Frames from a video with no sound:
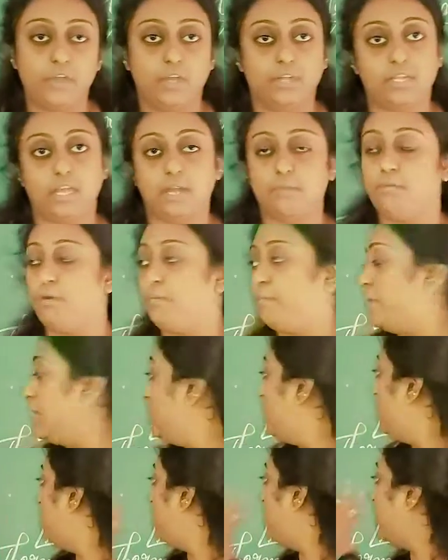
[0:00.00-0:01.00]
your
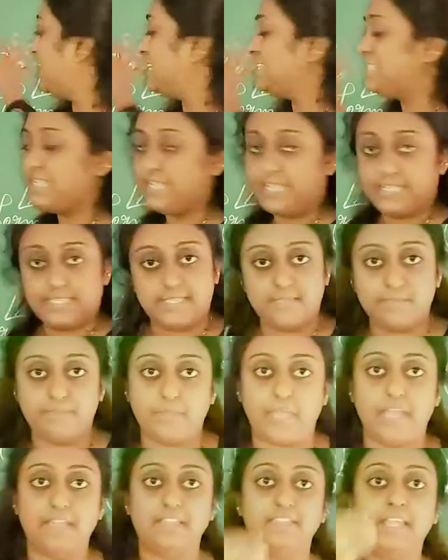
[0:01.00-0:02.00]

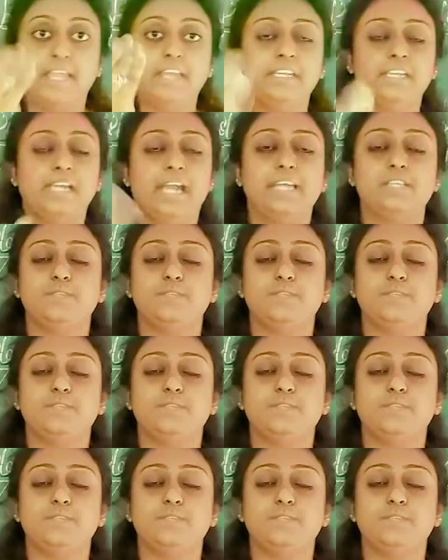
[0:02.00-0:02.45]
thermoplastics and then